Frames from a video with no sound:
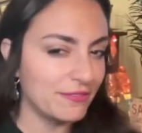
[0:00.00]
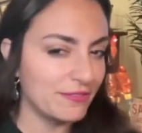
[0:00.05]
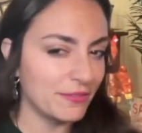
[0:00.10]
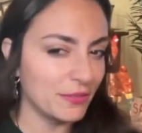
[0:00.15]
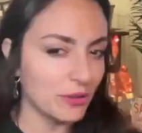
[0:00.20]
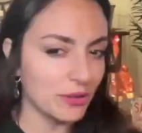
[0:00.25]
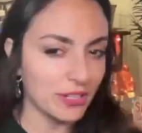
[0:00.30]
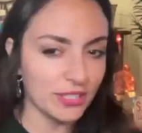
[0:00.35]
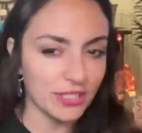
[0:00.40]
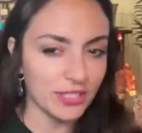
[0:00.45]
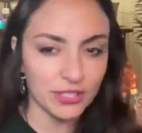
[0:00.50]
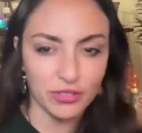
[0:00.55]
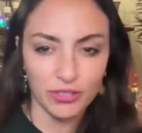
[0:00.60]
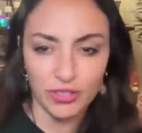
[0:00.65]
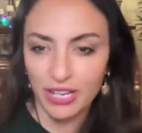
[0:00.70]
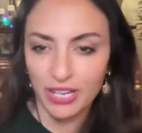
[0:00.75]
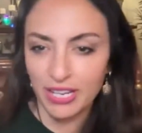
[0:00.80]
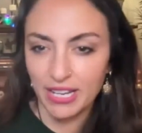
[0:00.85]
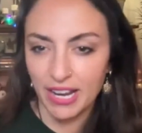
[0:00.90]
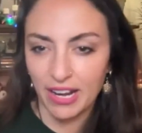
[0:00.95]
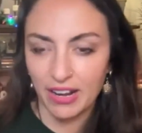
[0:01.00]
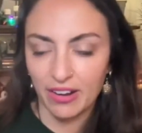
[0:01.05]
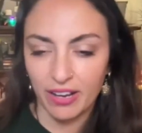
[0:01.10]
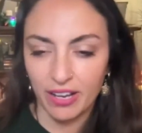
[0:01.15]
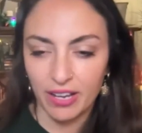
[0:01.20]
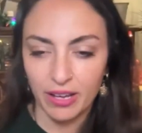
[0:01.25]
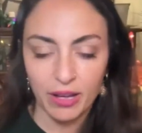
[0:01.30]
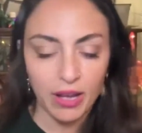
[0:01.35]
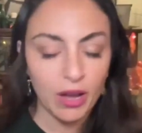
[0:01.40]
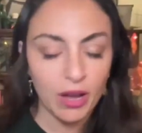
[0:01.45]
forest green
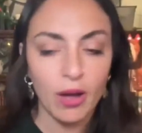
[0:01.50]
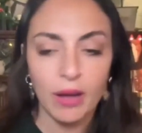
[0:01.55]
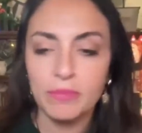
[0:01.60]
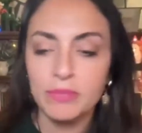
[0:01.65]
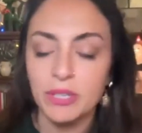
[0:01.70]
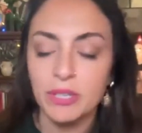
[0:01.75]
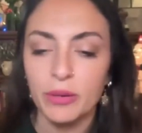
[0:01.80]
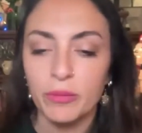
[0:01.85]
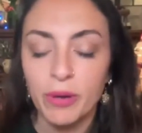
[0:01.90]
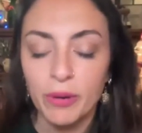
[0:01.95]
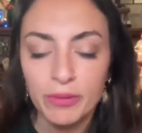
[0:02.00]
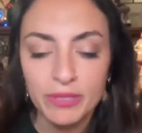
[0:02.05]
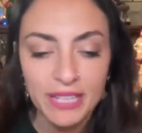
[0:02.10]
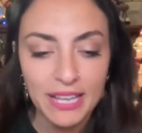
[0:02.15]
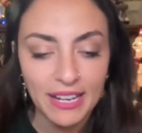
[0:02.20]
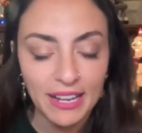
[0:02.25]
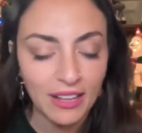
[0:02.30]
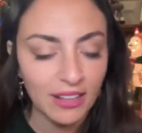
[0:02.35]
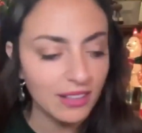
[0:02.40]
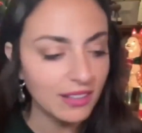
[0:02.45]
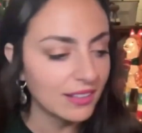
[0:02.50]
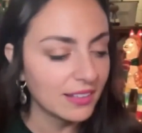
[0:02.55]
era. Oh, I'm sorry. What was that, Elle?